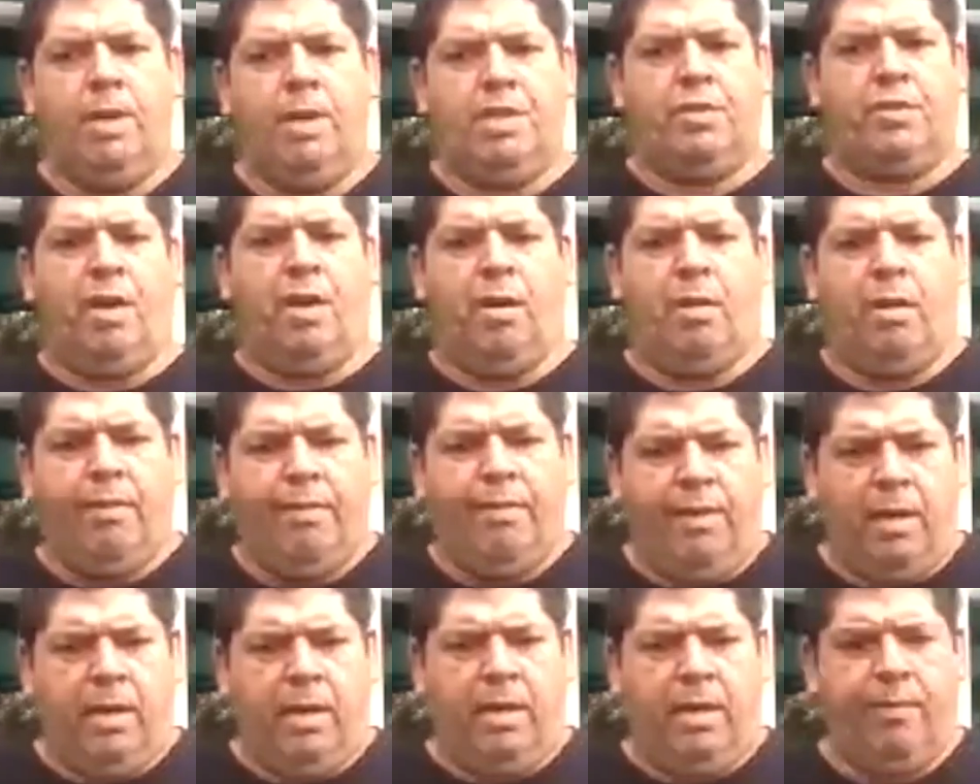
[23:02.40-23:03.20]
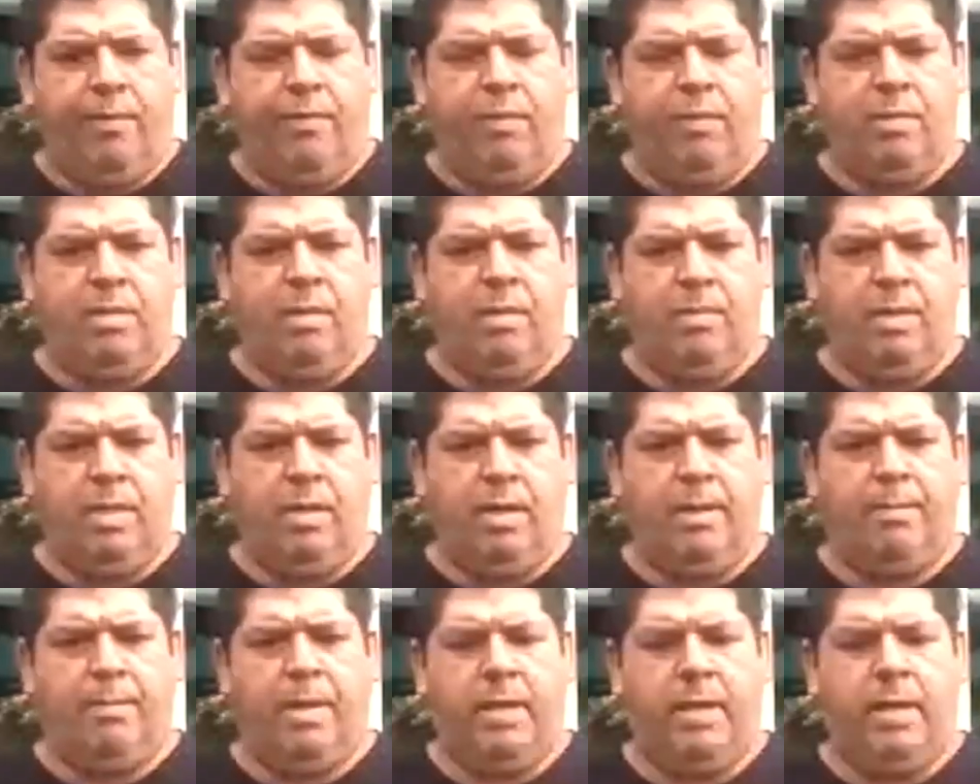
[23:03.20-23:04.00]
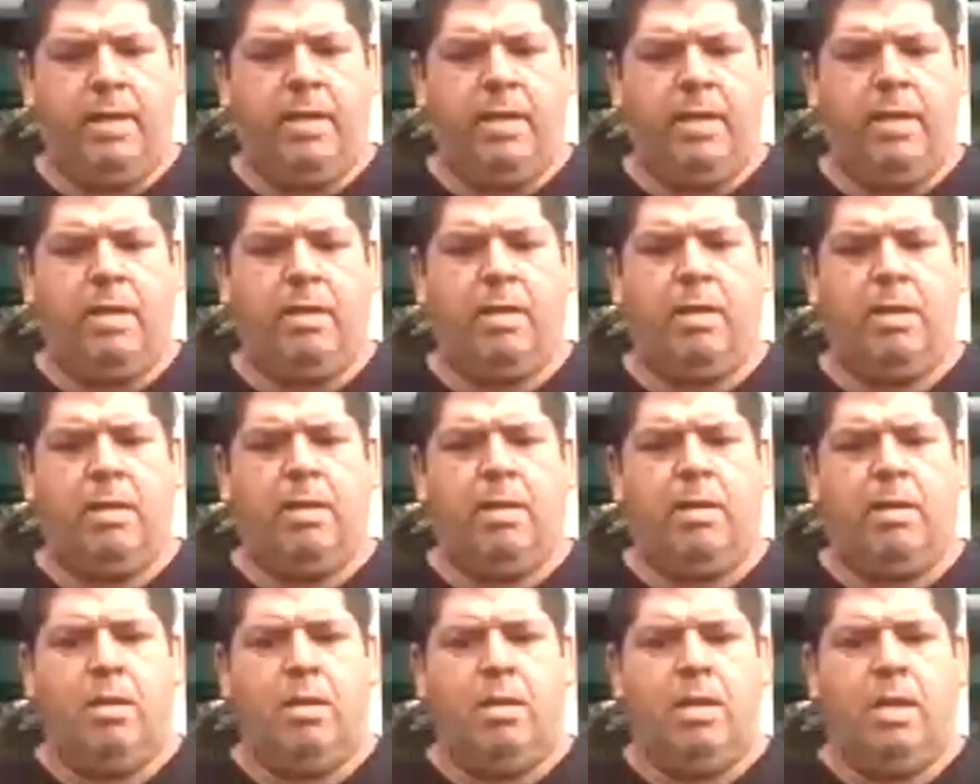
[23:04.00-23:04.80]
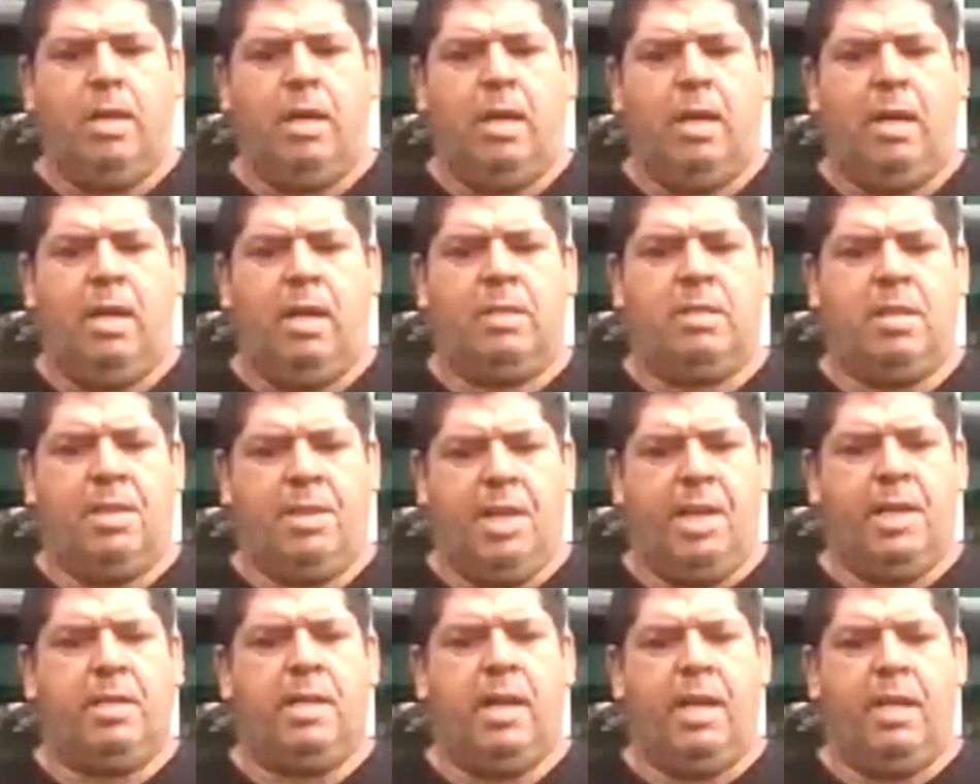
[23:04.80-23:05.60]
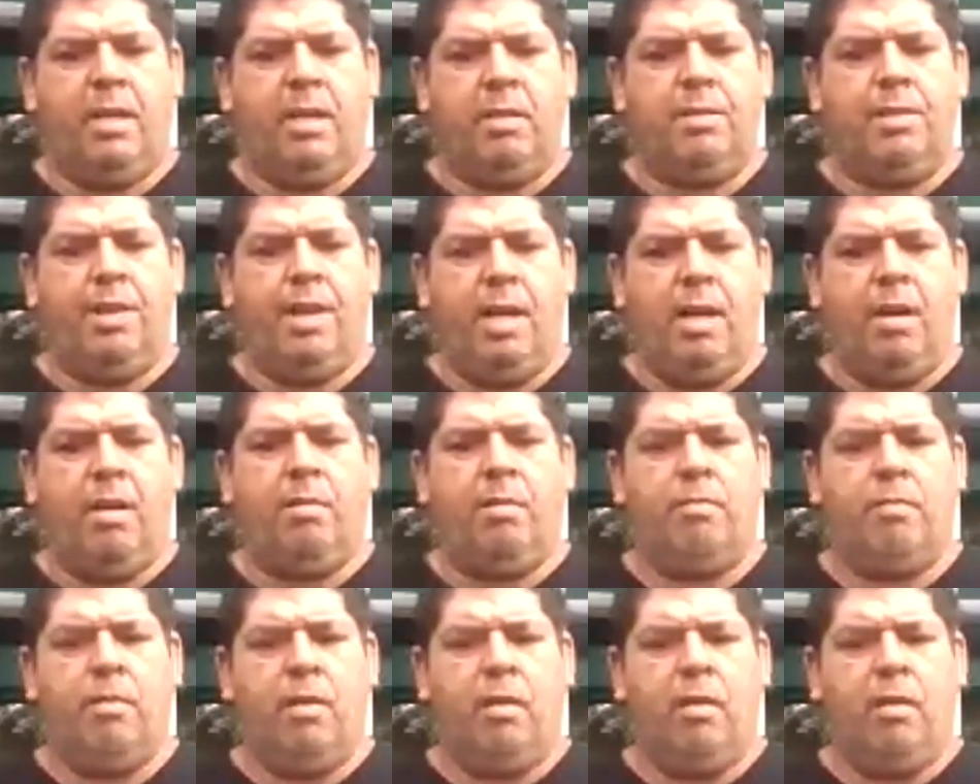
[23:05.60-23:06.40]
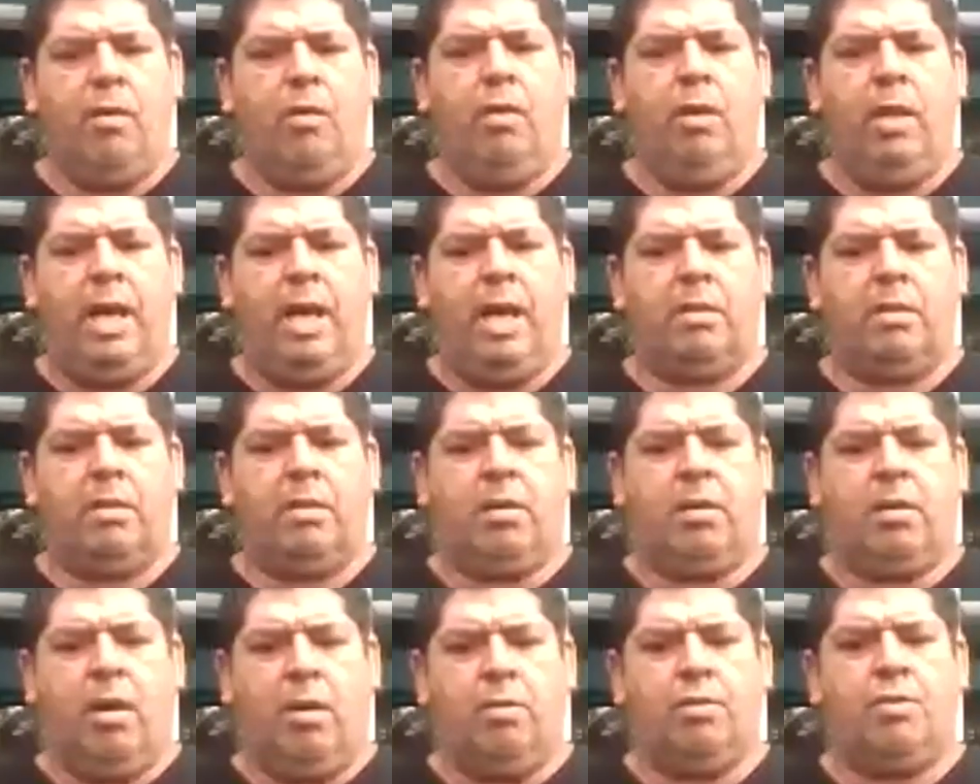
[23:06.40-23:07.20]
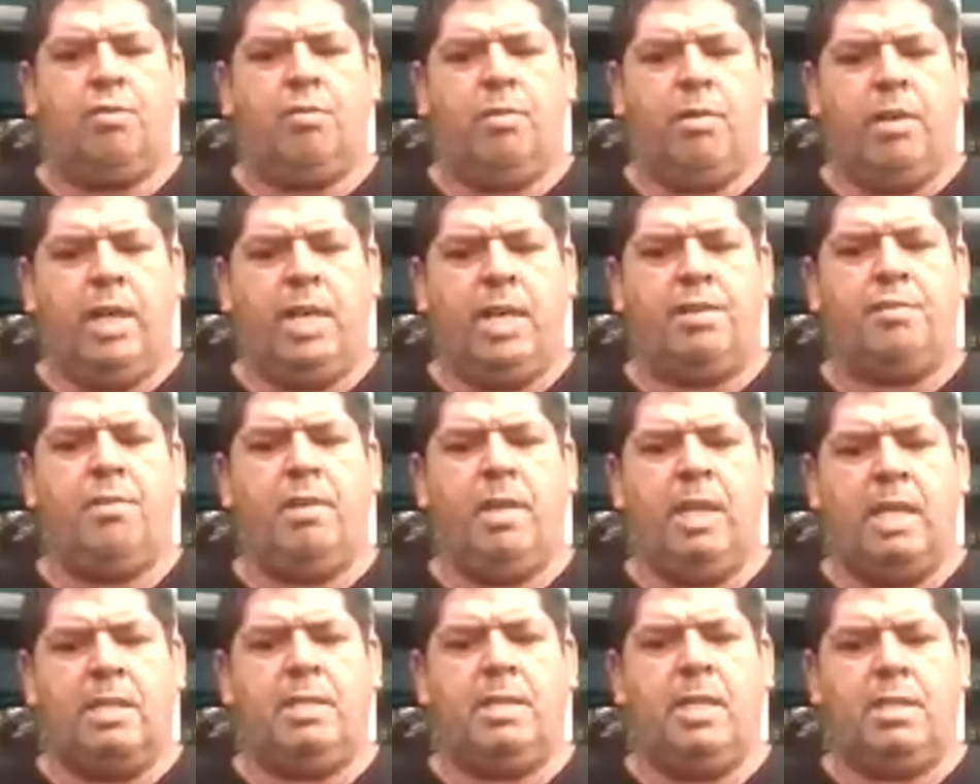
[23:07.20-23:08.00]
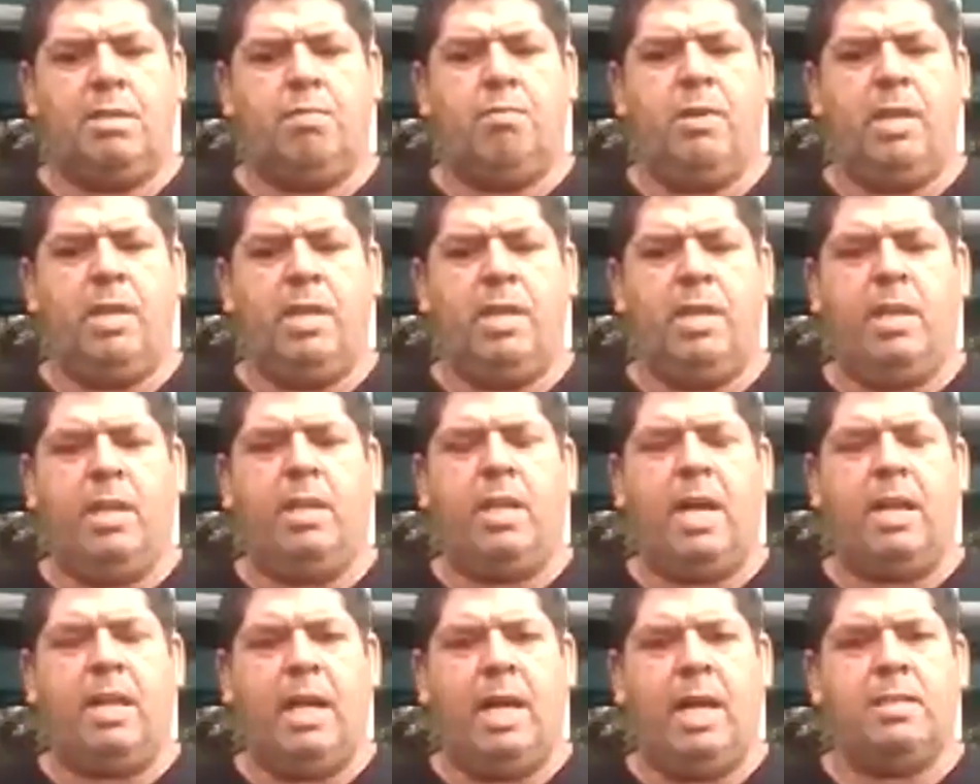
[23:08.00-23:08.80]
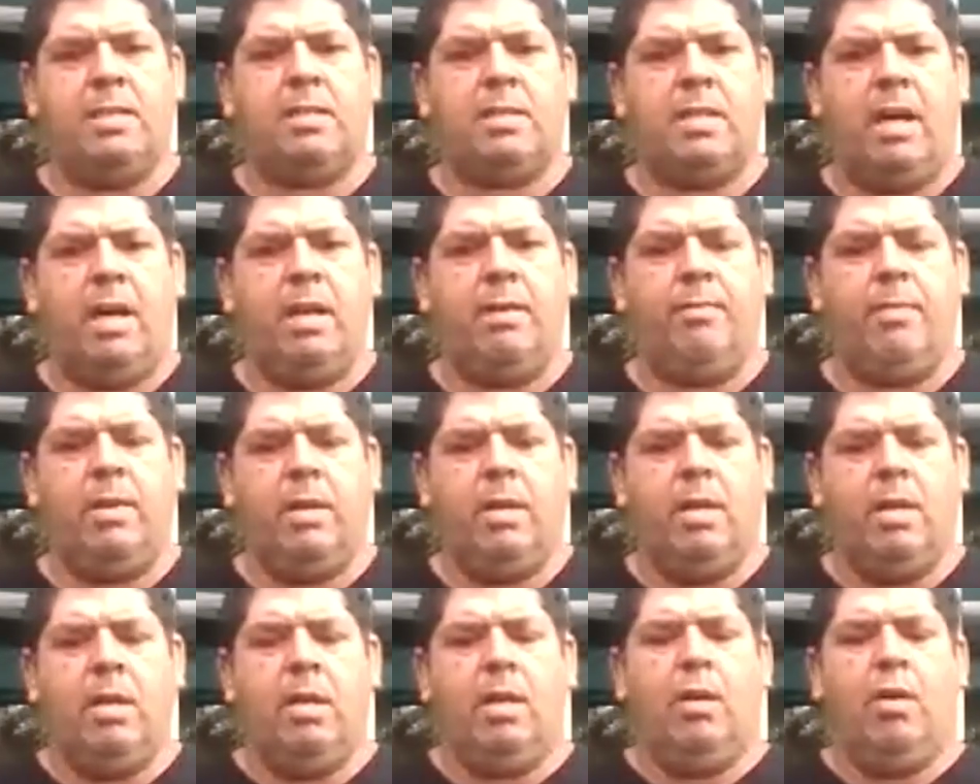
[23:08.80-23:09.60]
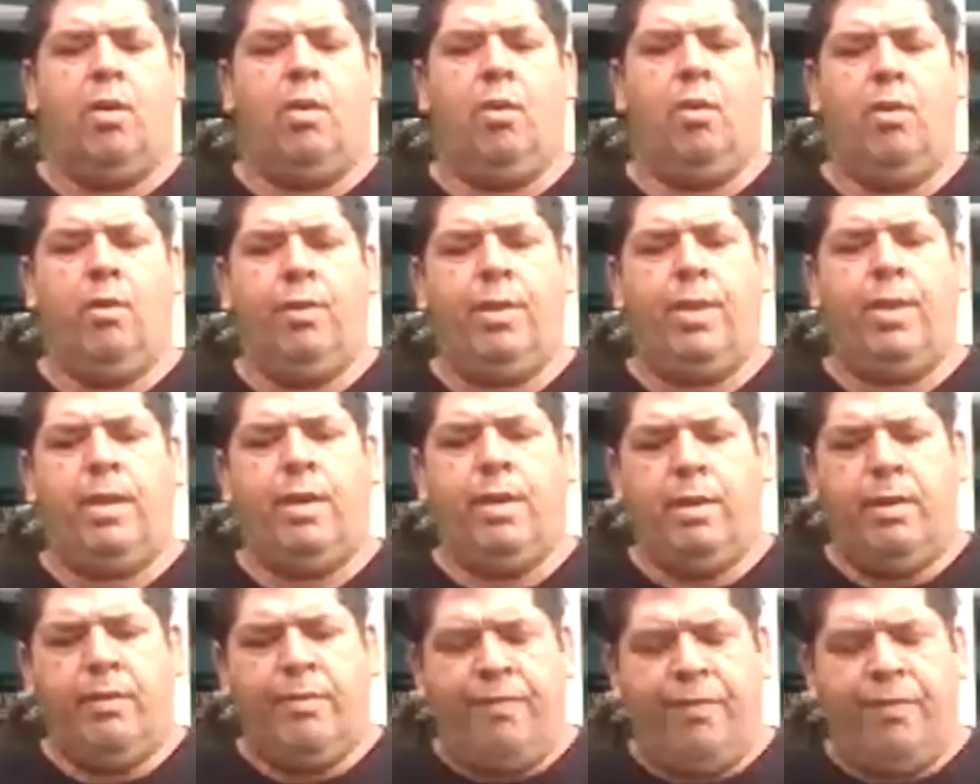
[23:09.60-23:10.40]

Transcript: is horrifying for someone like me to think that, all our culture and history that sits within that landscape, all the